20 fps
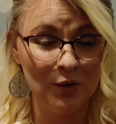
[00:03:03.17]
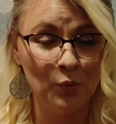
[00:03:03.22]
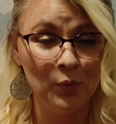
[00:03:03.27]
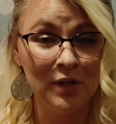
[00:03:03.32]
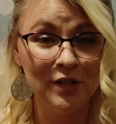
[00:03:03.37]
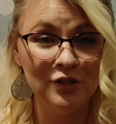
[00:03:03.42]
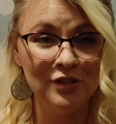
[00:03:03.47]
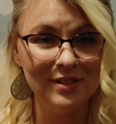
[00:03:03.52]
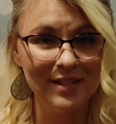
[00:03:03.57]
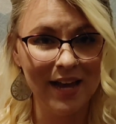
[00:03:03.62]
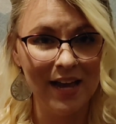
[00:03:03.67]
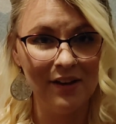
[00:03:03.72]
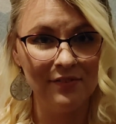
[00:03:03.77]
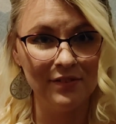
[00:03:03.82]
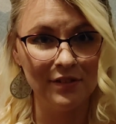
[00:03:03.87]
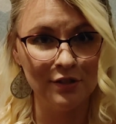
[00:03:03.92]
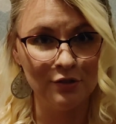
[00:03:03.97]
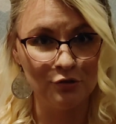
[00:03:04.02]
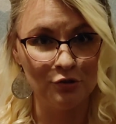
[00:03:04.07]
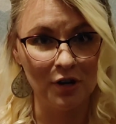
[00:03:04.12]
We just have
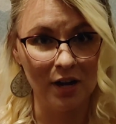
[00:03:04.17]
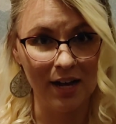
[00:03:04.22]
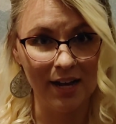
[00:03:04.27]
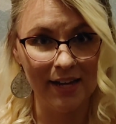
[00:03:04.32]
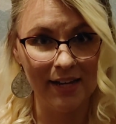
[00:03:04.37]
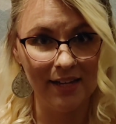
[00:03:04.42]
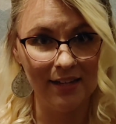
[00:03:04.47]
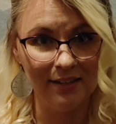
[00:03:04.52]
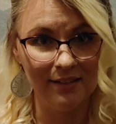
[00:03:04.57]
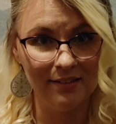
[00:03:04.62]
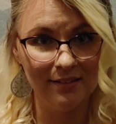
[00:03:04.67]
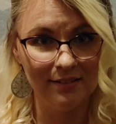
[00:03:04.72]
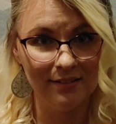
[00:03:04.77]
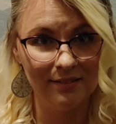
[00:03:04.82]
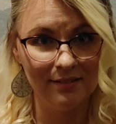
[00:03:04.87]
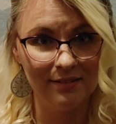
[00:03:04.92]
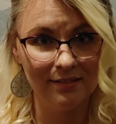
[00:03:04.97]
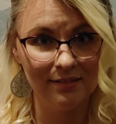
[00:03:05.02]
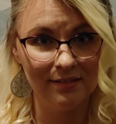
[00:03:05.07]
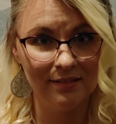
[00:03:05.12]
to try.
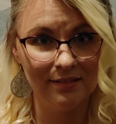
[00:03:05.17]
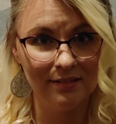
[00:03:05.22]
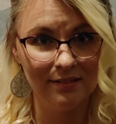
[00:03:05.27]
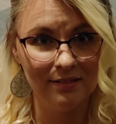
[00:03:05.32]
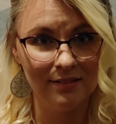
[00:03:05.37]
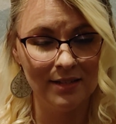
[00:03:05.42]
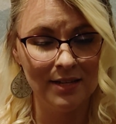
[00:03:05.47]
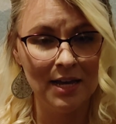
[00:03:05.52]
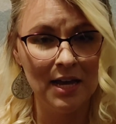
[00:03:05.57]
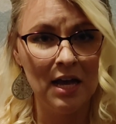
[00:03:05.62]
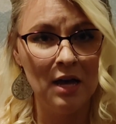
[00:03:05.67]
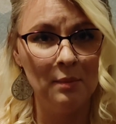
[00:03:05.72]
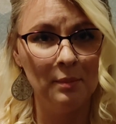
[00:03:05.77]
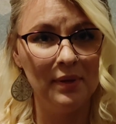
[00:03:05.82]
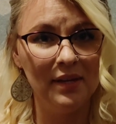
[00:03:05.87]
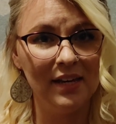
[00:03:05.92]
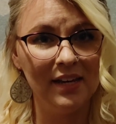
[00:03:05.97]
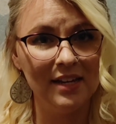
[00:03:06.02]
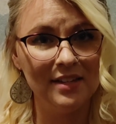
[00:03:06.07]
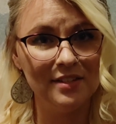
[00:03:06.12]

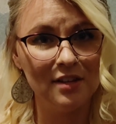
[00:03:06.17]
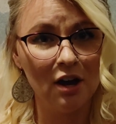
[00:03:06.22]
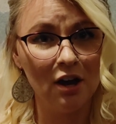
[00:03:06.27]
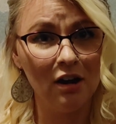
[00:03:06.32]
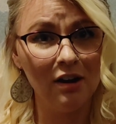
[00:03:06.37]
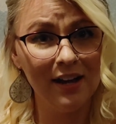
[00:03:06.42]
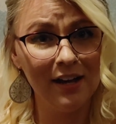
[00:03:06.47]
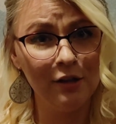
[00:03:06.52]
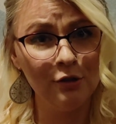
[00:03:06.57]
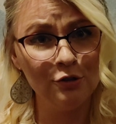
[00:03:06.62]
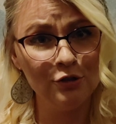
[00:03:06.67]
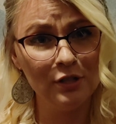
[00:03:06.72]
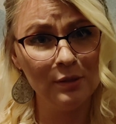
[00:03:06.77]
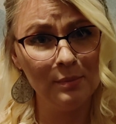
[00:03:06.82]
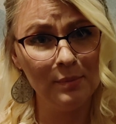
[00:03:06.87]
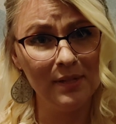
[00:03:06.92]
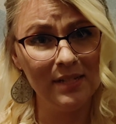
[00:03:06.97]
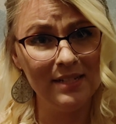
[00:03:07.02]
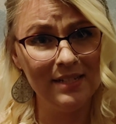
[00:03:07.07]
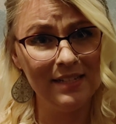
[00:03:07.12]
Because our
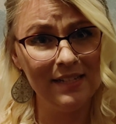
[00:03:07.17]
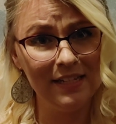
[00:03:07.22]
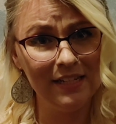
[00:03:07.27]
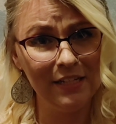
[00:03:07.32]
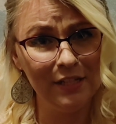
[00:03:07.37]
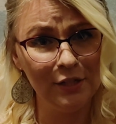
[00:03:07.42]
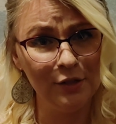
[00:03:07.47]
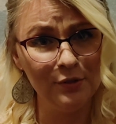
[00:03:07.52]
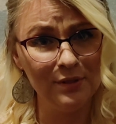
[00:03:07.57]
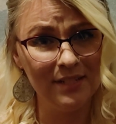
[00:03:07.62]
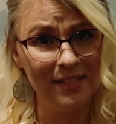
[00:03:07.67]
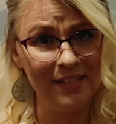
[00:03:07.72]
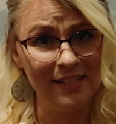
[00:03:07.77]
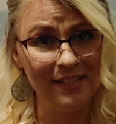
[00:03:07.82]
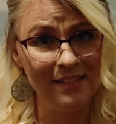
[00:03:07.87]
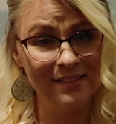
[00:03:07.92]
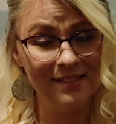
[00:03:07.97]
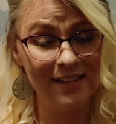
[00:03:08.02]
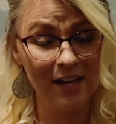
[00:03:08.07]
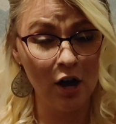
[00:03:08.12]
LGBTQ
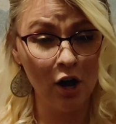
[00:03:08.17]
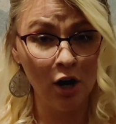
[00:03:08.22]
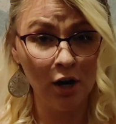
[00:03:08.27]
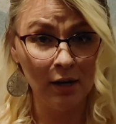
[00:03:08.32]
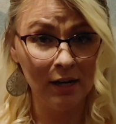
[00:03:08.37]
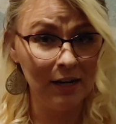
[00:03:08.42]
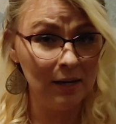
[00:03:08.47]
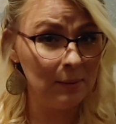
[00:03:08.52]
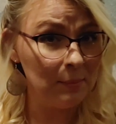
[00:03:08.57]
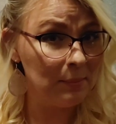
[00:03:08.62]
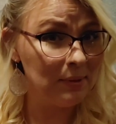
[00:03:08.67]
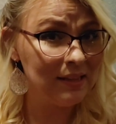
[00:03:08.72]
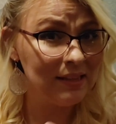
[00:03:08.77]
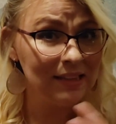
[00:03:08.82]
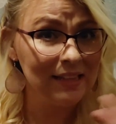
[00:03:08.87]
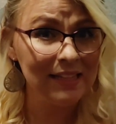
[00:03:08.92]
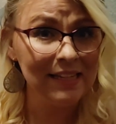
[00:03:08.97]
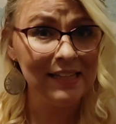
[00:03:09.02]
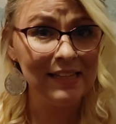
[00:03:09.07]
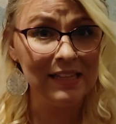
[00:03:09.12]
teens are
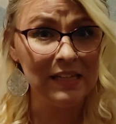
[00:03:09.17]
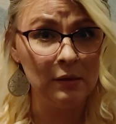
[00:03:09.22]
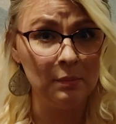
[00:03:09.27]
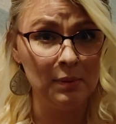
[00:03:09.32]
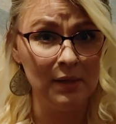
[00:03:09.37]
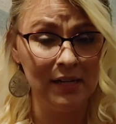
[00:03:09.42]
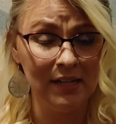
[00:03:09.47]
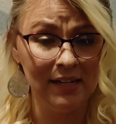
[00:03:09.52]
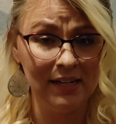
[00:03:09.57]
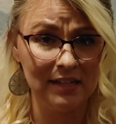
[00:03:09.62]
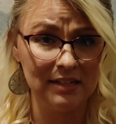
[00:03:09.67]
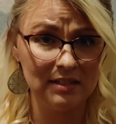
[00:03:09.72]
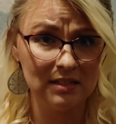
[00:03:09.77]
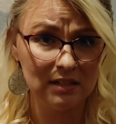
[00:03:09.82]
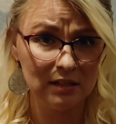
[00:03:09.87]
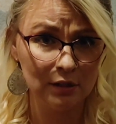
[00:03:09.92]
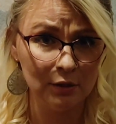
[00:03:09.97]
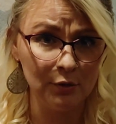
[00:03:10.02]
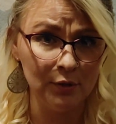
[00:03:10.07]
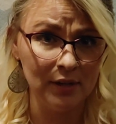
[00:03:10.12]
completely being
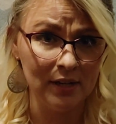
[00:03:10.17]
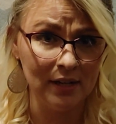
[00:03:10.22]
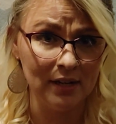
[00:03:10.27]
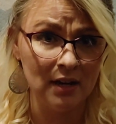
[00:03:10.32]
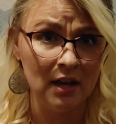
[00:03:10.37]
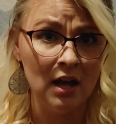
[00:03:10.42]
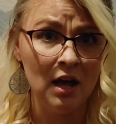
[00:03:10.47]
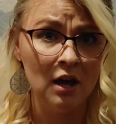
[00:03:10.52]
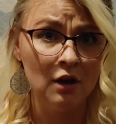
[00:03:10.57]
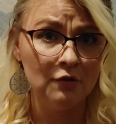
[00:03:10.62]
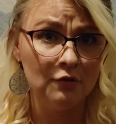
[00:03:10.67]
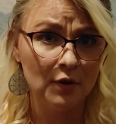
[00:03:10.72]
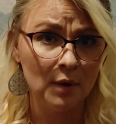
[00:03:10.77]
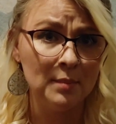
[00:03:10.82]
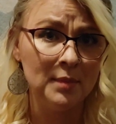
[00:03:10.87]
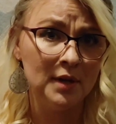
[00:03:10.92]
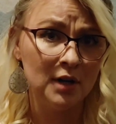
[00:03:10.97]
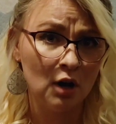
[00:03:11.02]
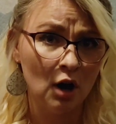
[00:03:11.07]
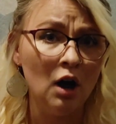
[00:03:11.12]
excluded
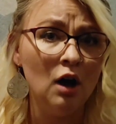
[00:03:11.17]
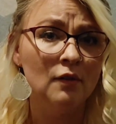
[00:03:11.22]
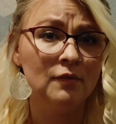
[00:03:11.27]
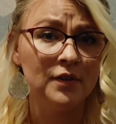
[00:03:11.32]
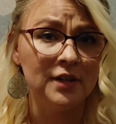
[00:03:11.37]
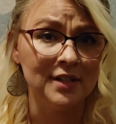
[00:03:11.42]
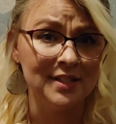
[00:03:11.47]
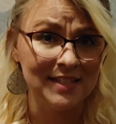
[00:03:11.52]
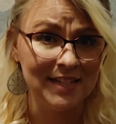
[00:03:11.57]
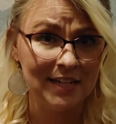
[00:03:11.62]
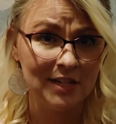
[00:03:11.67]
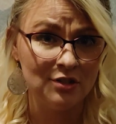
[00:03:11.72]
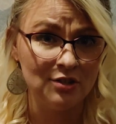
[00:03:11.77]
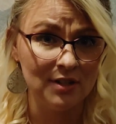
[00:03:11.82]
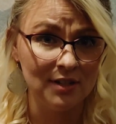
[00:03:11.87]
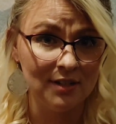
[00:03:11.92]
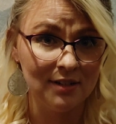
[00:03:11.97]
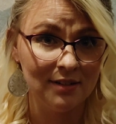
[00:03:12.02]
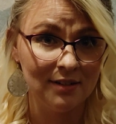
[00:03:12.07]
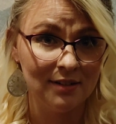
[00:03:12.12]
from the
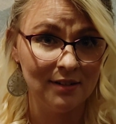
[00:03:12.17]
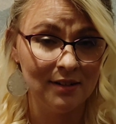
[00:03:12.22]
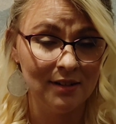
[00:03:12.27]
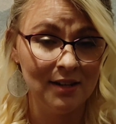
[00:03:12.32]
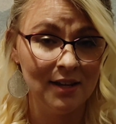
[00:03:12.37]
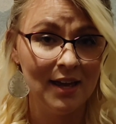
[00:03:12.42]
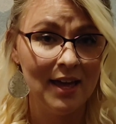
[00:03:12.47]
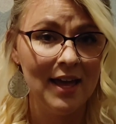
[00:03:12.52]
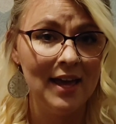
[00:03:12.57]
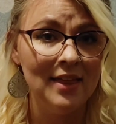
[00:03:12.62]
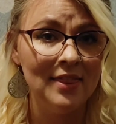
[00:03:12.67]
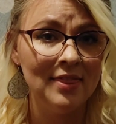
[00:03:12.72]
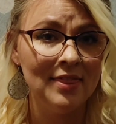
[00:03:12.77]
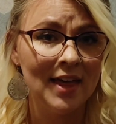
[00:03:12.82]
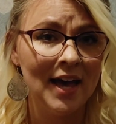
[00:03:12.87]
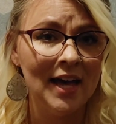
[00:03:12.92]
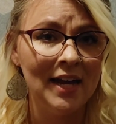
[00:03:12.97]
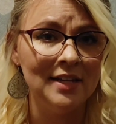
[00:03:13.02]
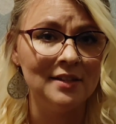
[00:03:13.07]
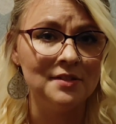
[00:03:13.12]
conversation, and
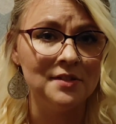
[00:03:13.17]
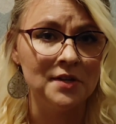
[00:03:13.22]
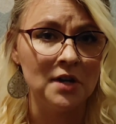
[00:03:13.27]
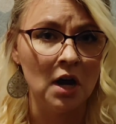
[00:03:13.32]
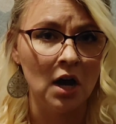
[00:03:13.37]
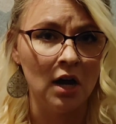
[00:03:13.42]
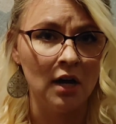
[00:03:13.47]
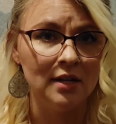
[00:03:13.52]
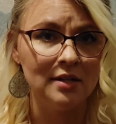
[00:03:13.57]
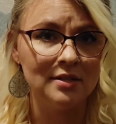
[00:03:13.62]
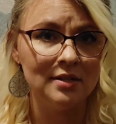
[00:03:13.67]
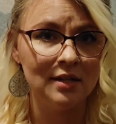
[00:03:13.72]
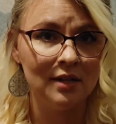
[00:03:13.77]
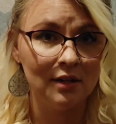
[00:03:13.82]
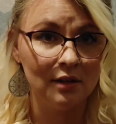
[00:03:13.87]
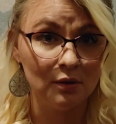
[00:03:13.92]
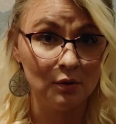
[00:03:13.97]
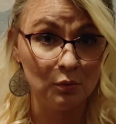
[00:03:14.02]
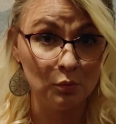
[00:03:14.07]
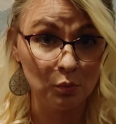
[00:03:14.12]
that is not
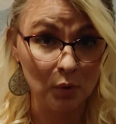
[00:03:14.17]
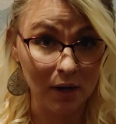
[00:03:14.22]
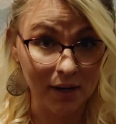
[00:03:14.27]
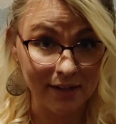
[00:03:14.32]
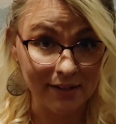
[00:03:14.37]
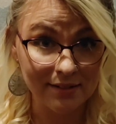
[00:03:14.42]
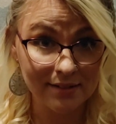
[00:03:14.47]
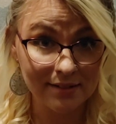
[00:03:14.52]
right.